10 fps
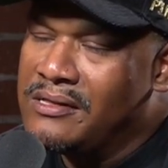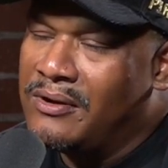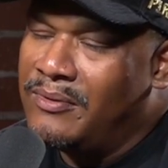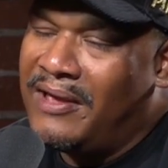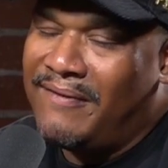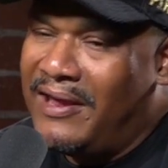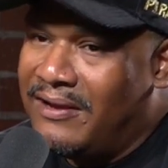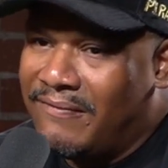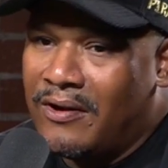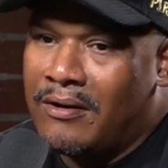So we have 8
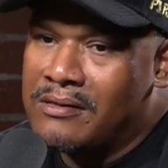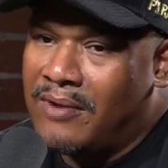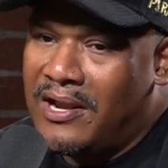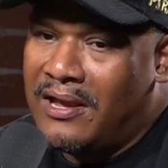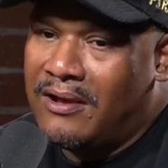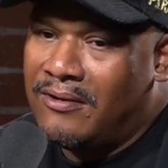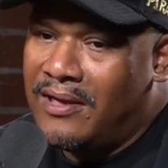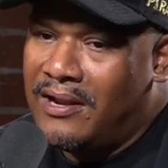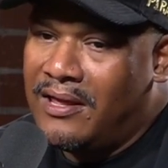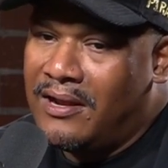different artists right now,
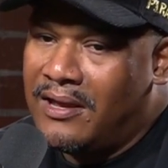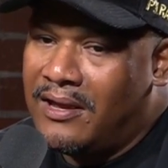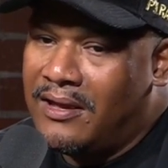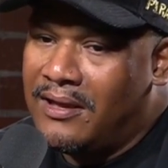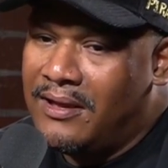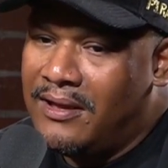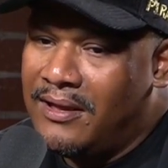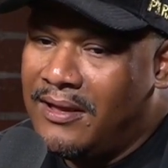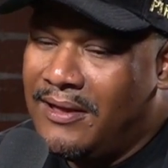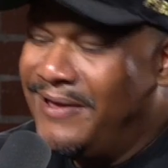and then
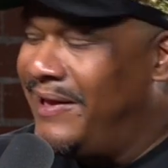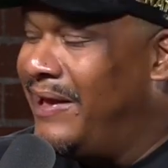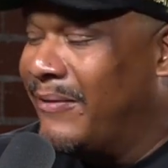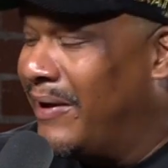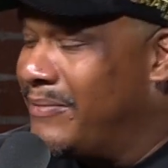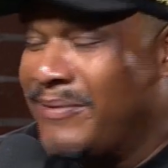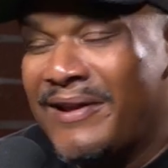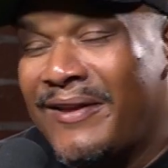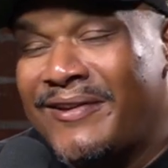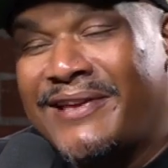anyway, I'm
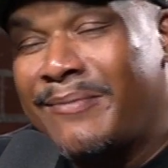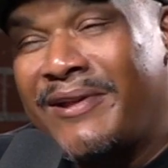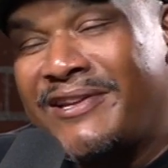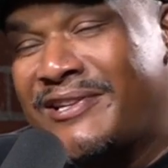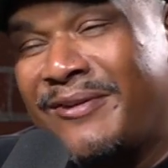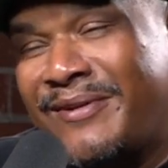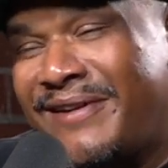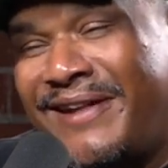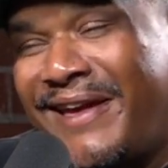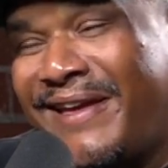spending a long time on the show,
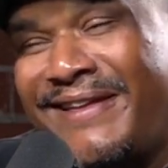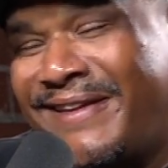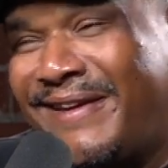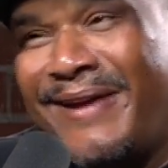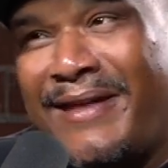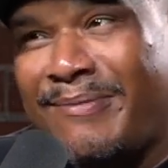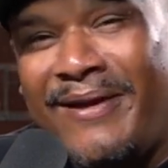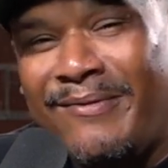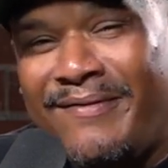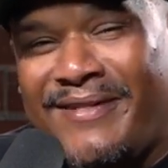and you guys
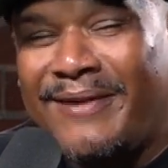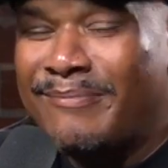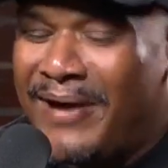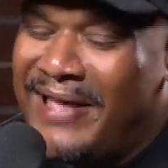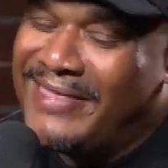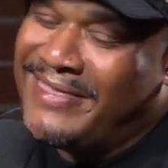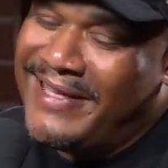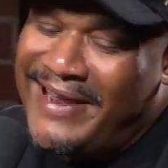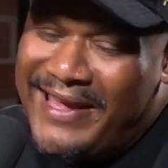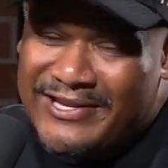probably won't see it. But
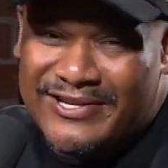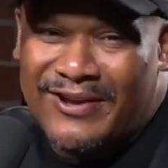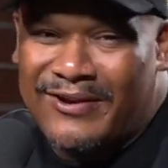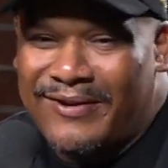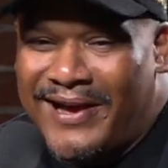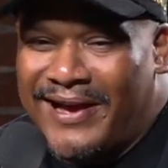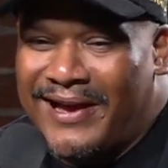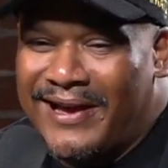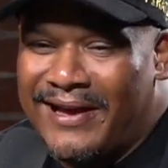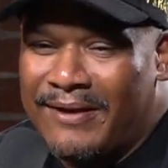the next
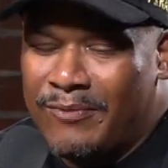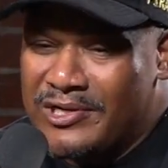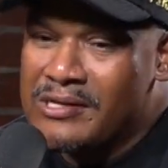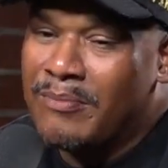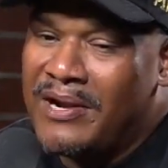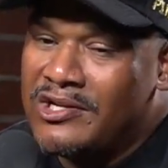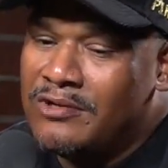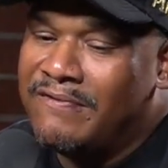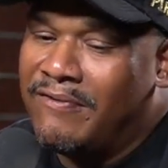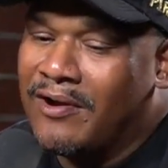show, which is opening
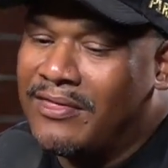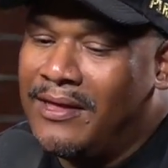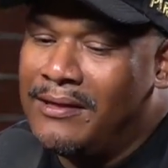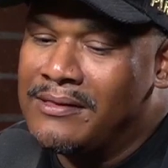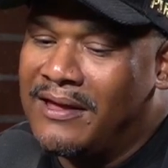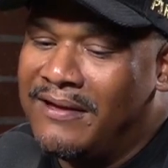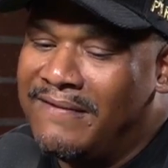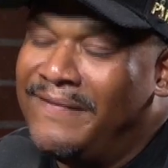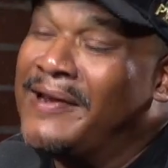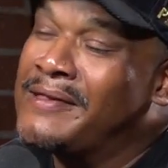June 4th, is
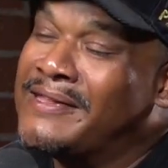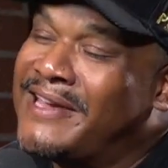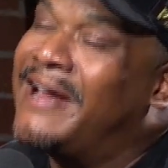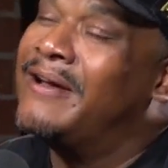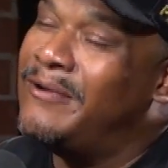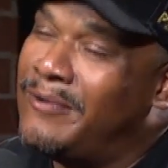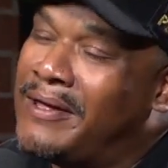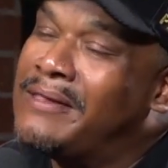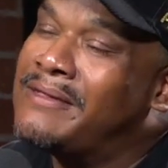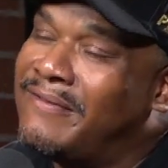Felix Santana, who
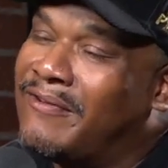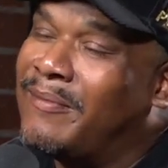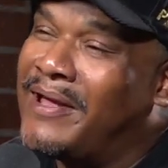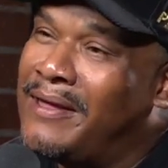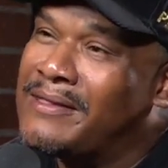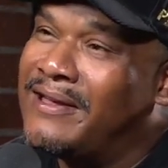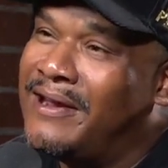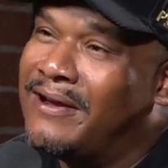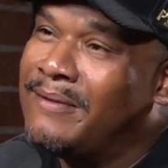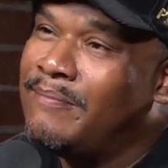was a former guest on
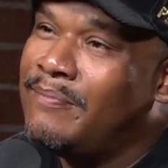here.